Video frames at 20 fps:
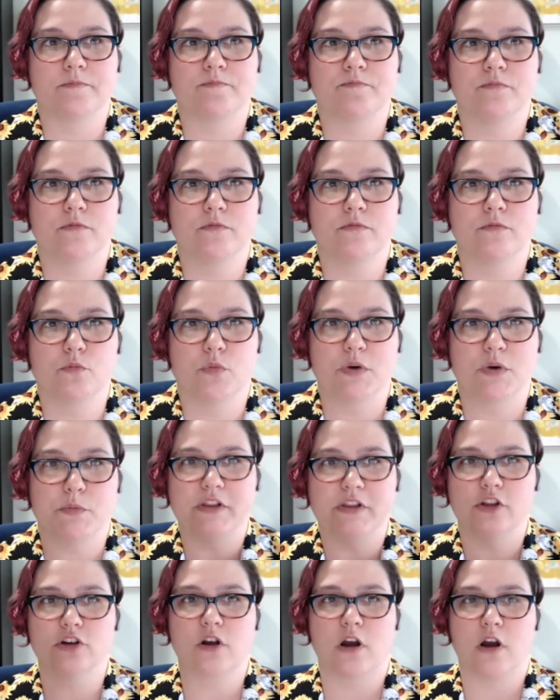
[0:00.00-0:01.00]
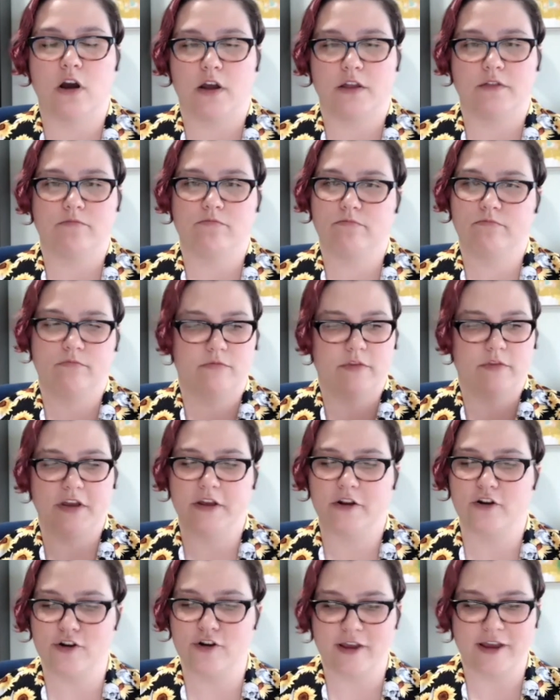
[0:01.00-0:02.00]
when we look on the
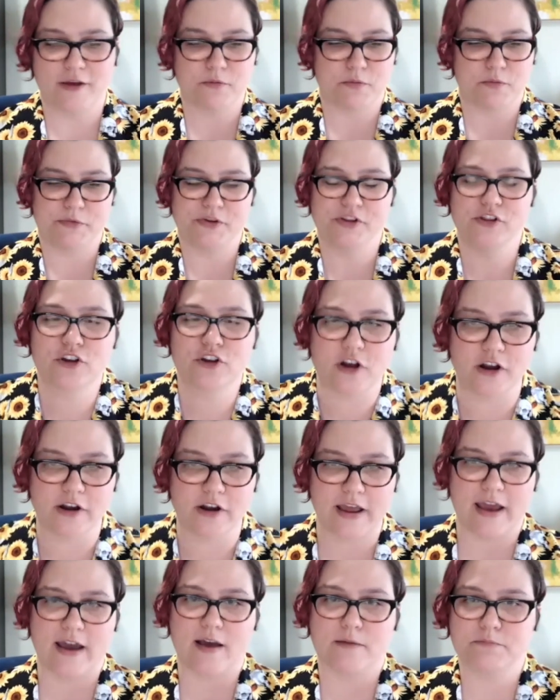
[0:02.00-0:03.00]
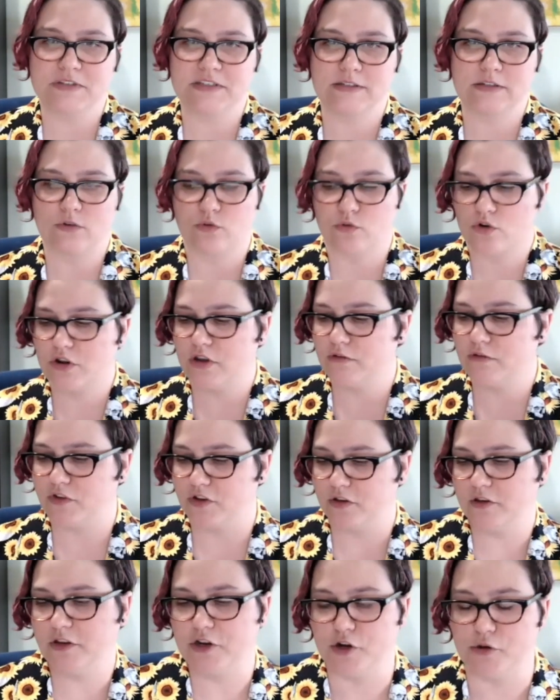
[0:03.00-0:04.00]
internet, when we look on apps or
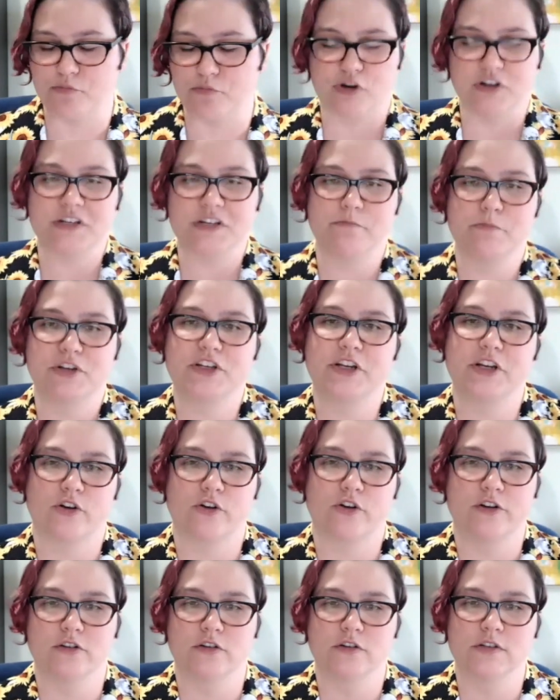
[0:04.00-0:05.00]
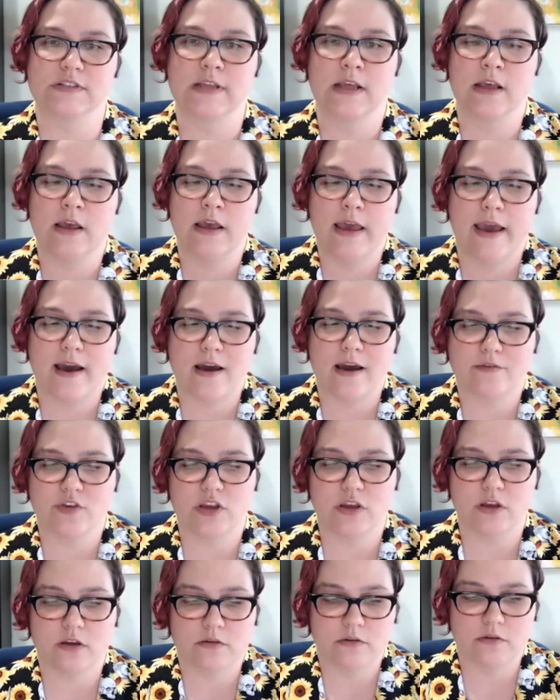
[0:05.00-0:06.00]
even, printed materials,
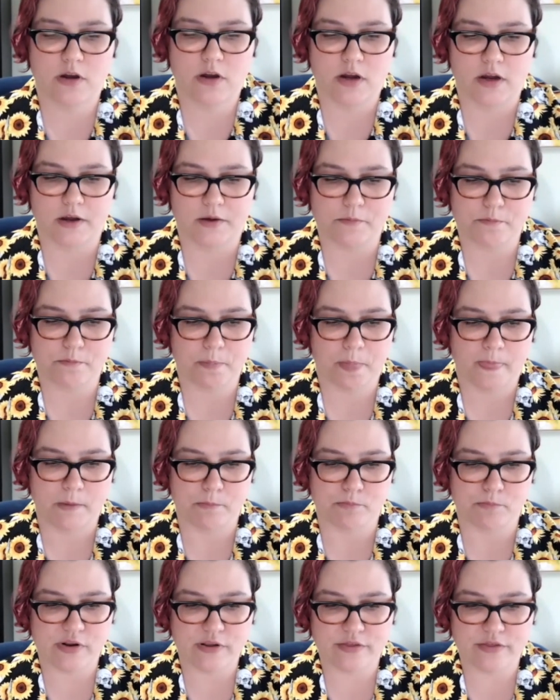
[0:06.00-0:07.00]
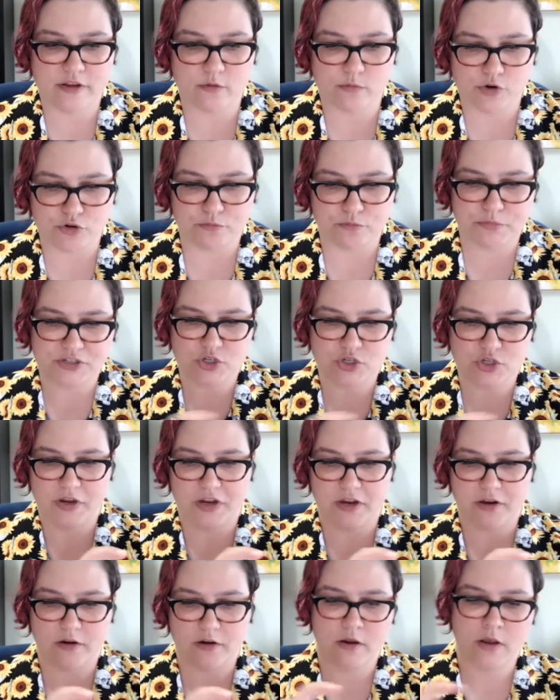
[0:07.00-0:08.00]
having breathing room
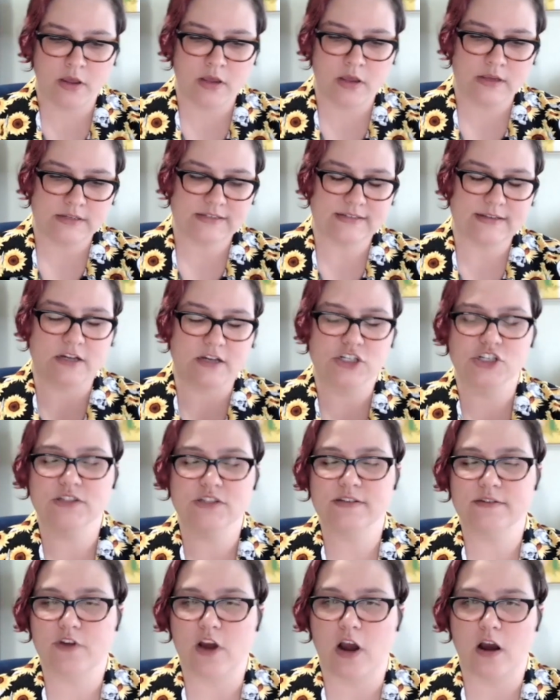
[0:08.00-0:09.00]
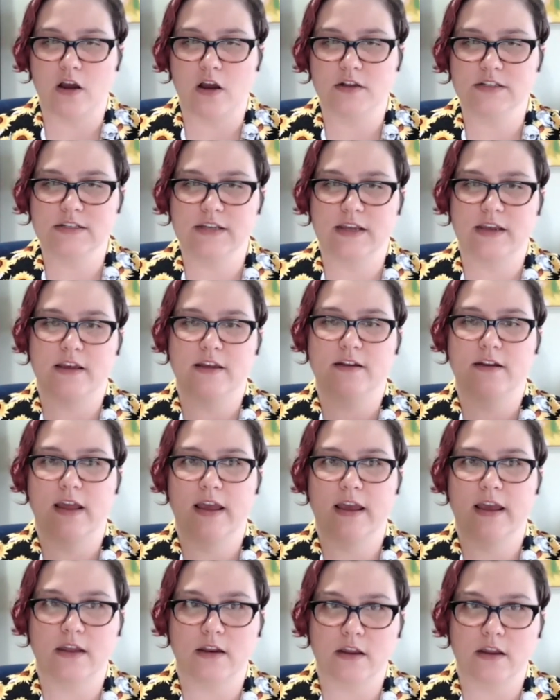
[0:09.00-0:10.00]
between sections of content,
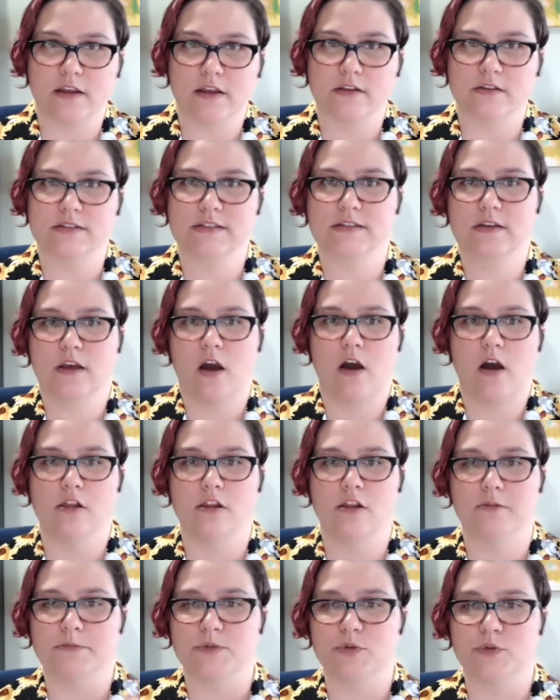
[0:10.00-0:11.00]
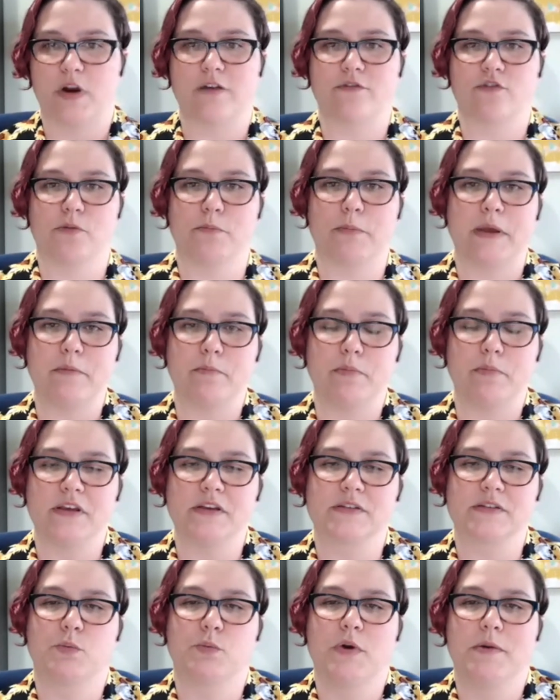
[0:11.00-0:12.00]
headings, columns, whatever it might be,
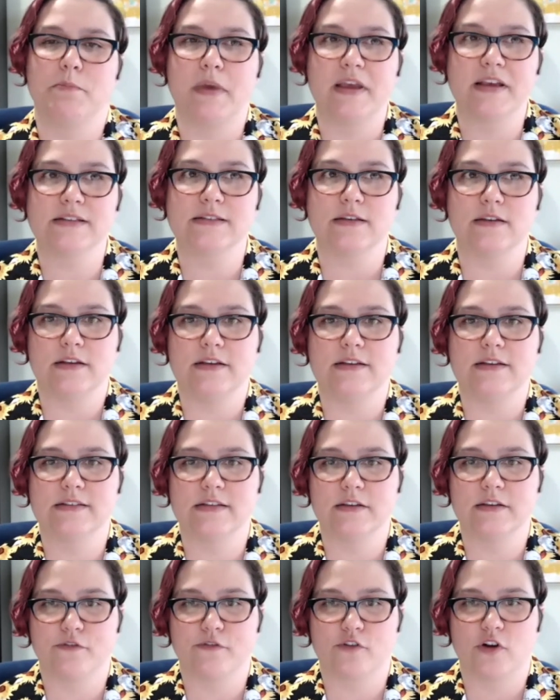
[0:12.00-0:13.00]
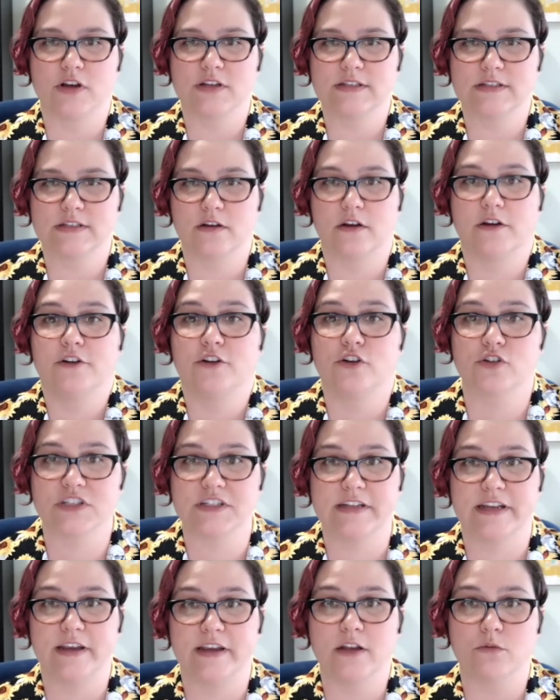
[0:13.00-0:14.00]
is what makes it easy for us to
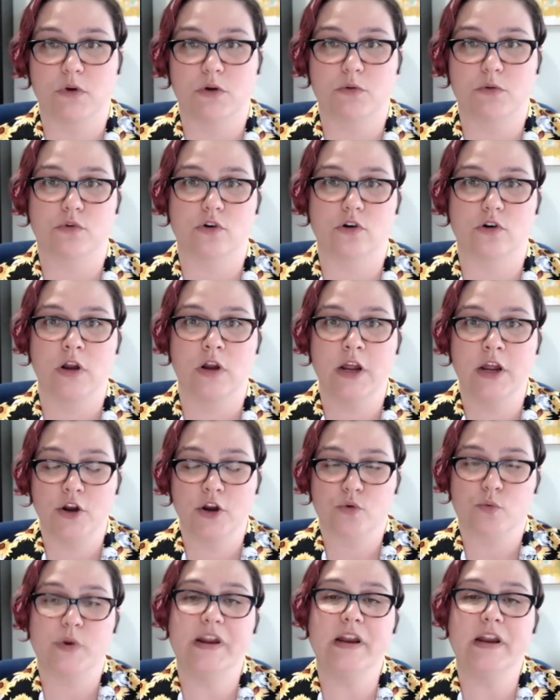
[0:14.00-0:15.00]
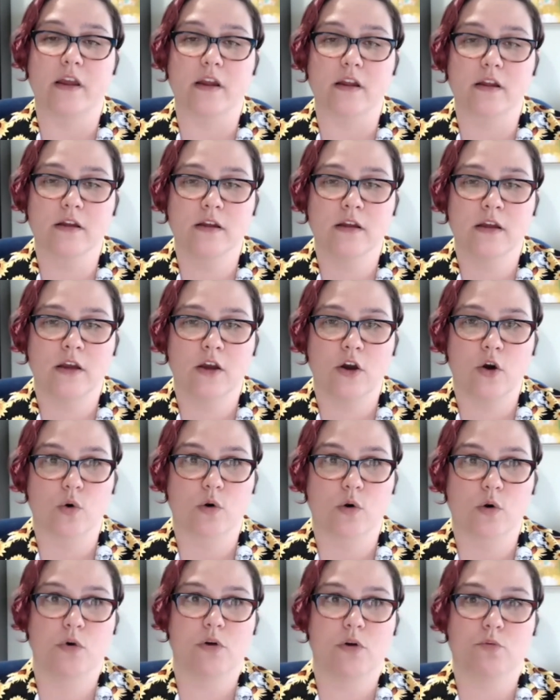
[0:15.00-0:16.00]
understand what we're reading
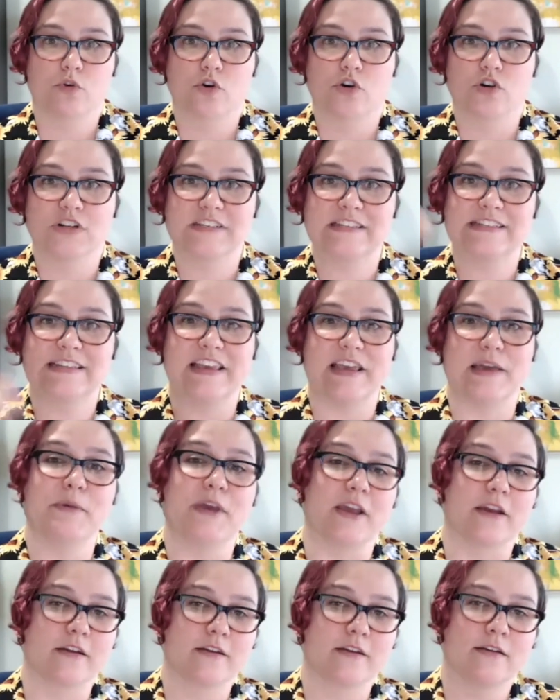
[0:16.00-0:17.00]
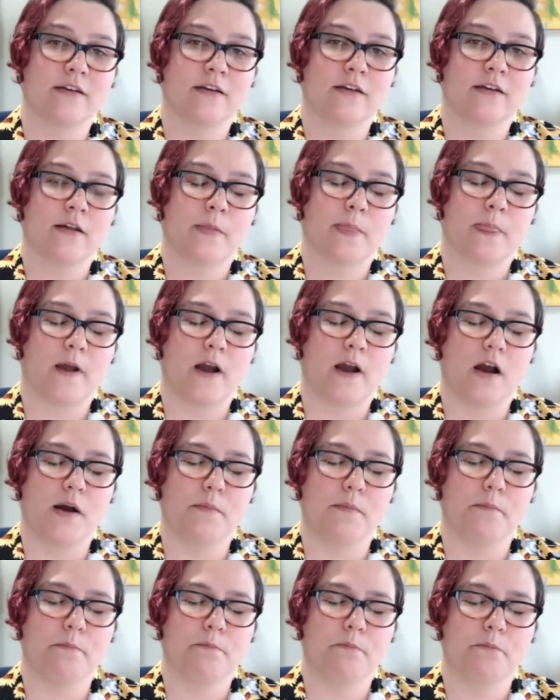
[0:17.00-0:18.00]
or what we're skimming.
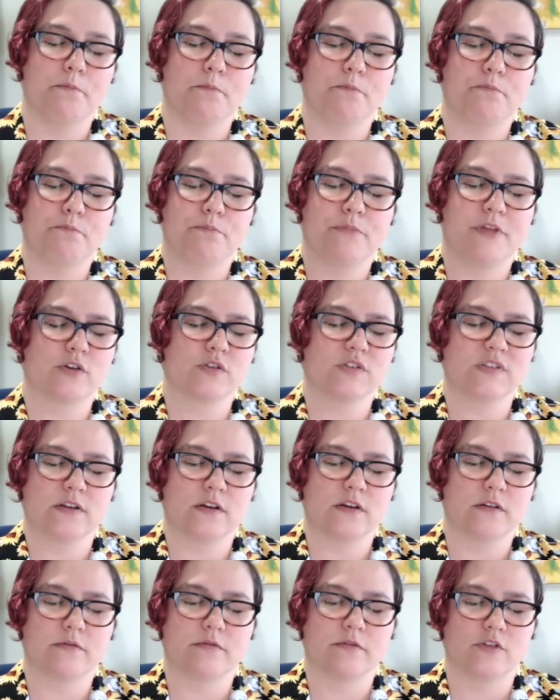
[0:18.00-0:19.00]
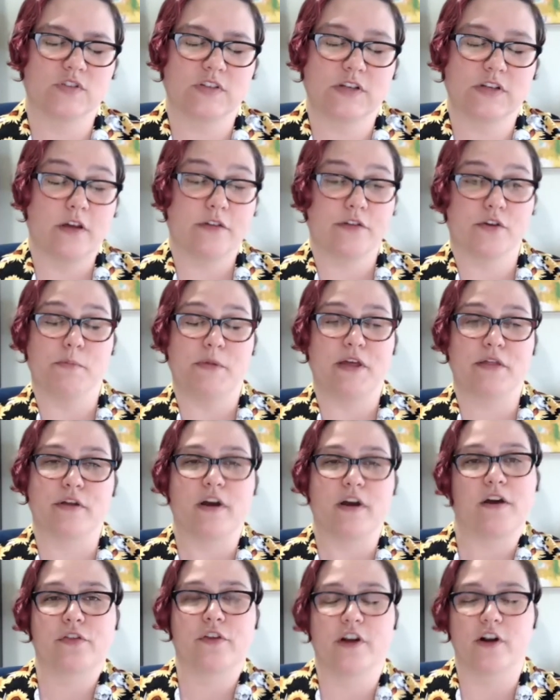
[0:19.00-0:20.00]
There's another myth
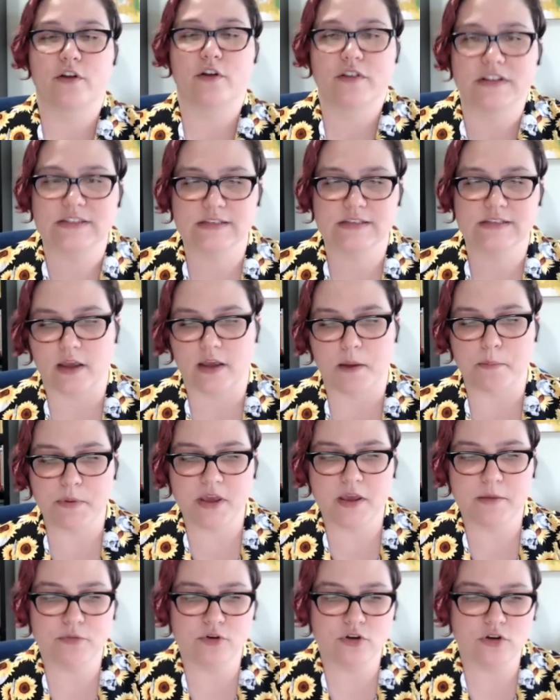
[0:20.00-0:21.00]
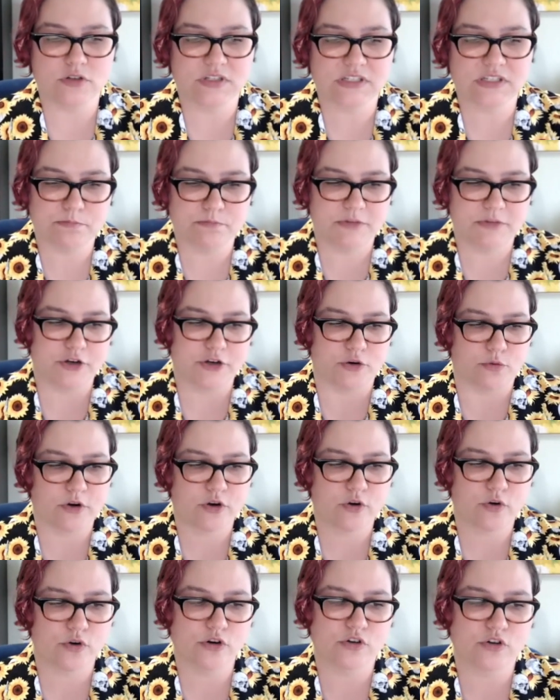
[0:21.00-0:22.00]
out there that's like, people,
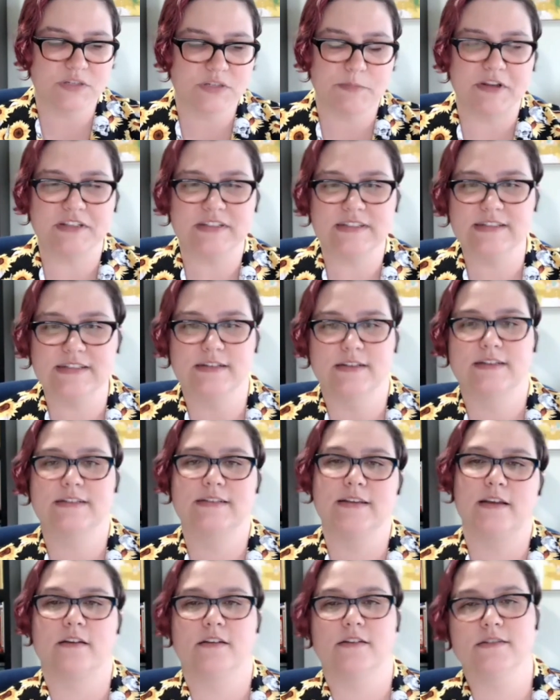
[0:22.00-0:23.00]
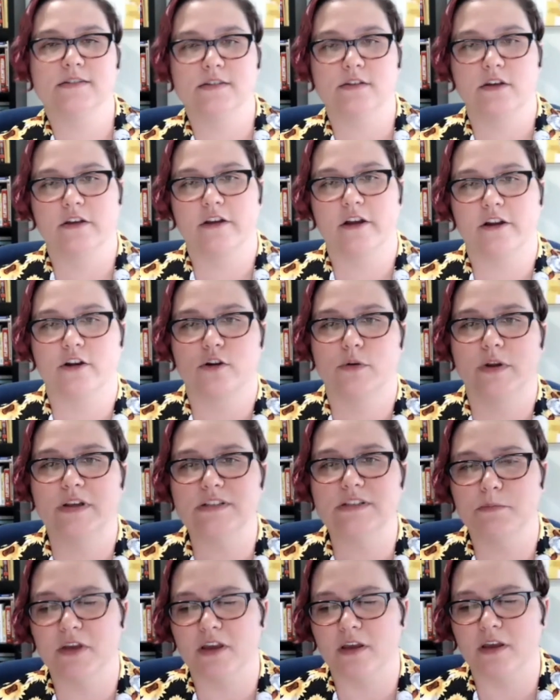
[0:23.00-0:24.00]
recruiters spend 6 seconds looking at your
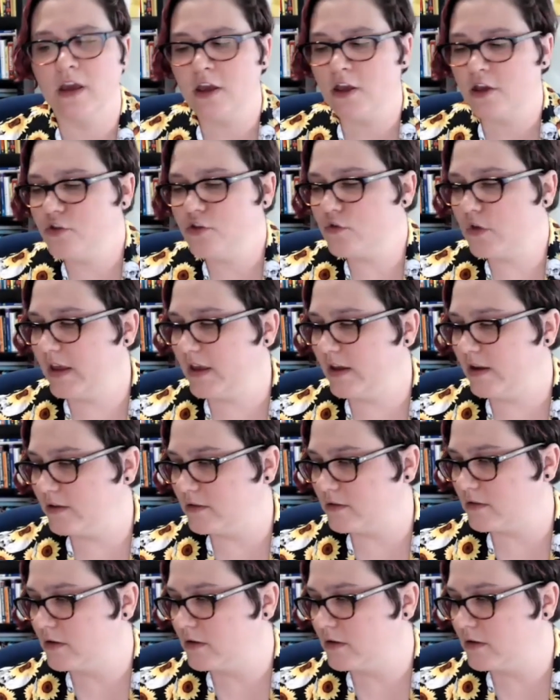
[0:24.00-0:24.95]
resume. You can't